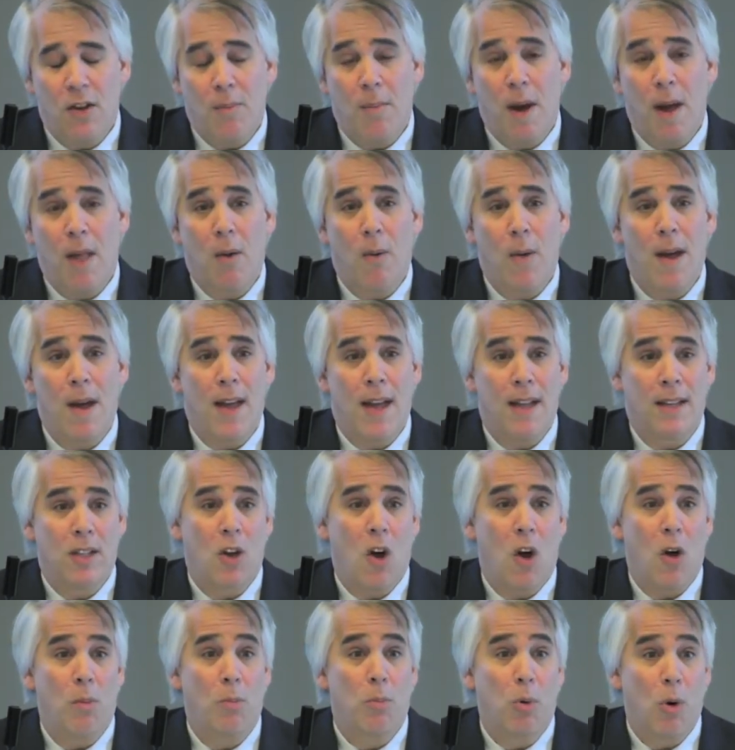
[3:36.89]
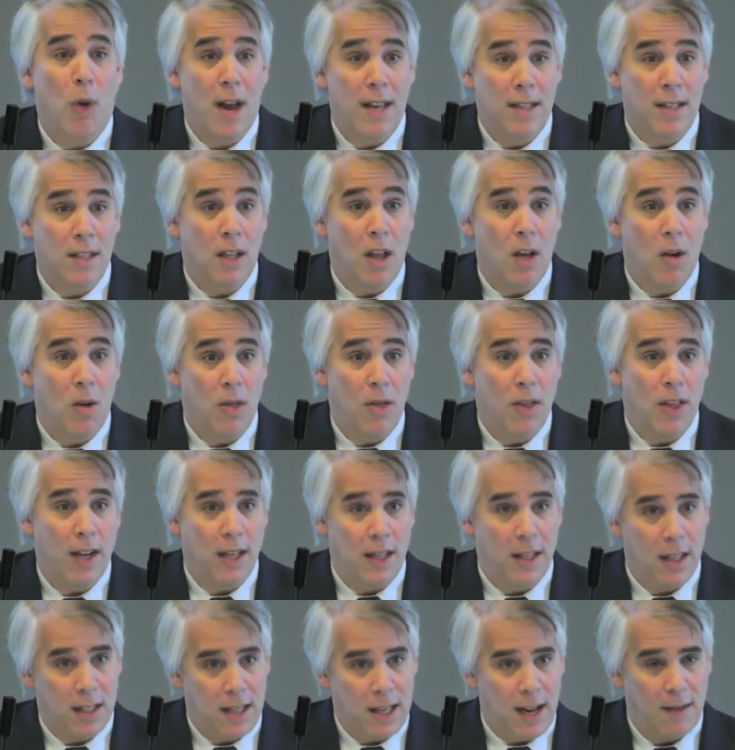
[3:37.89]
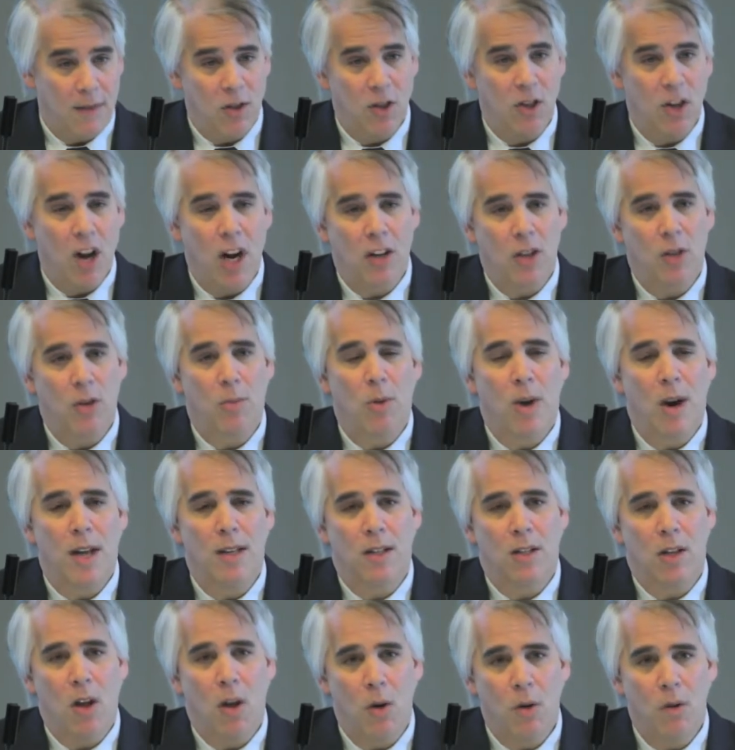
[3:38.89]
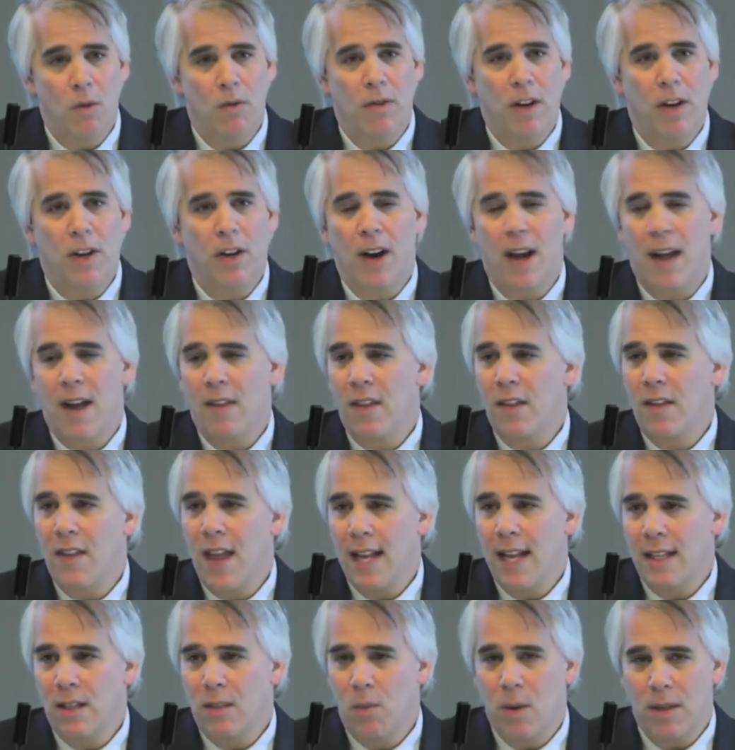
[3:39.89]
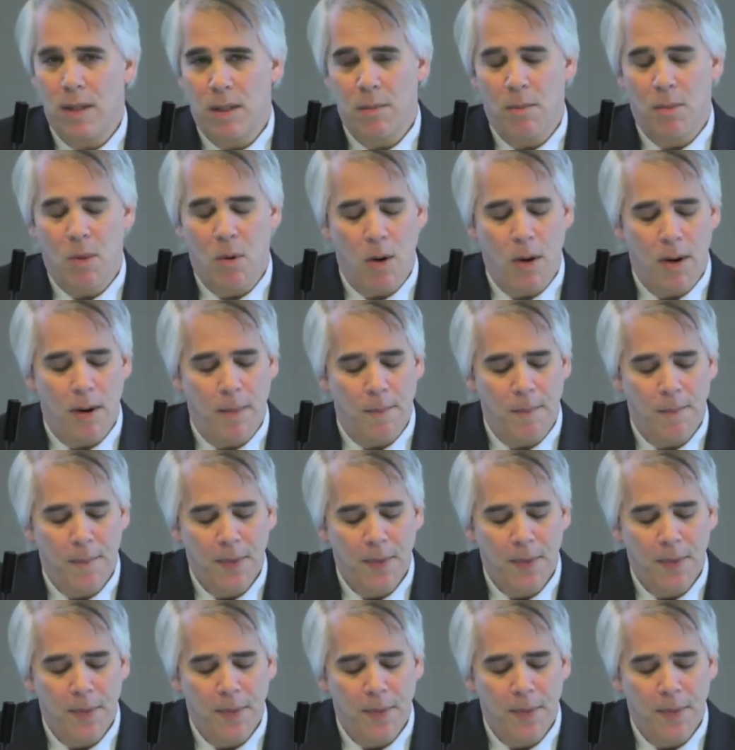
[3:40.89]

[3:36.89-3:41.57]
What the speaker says: By the way, that's called Breslow thickness, after Dr. Breslow figured out that that's what's important.